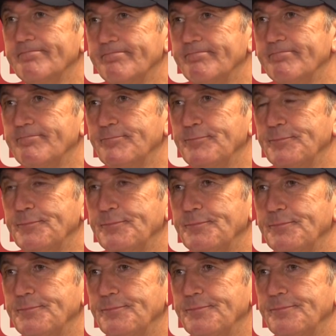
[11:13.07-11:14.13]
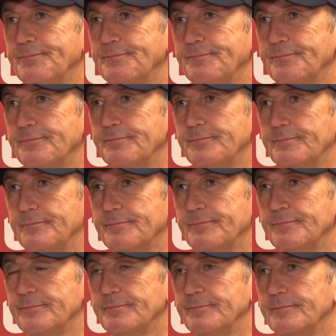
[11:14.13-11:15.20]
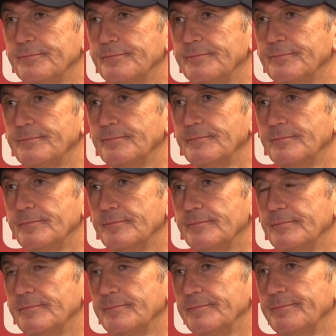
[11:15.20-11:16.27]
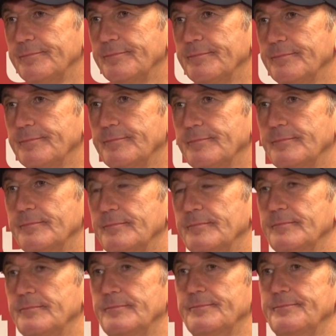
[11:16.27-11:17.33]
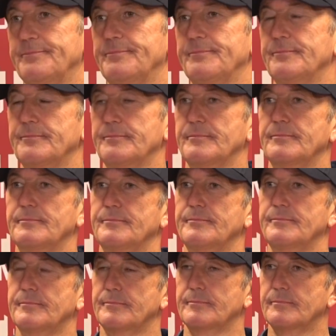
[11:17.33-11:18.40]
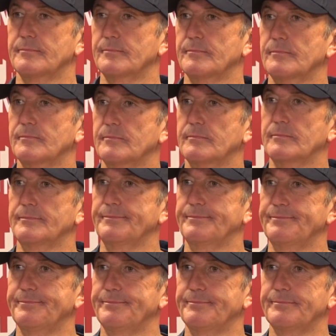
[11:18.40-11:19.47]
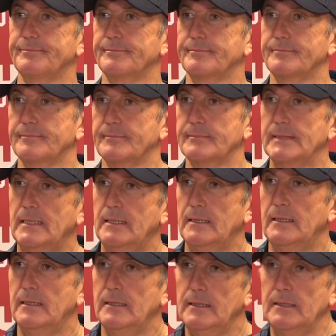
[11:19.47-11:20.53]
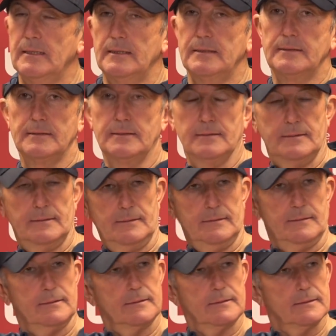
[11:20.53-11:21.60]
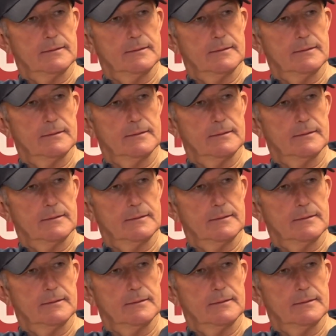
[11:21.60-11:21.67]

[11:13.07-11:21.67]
With your ambitions to obviously take Boro up, you need a solid home platform, and you've got that. I think it's going back to March and you haven't been beaten, so that's a nice way to be going.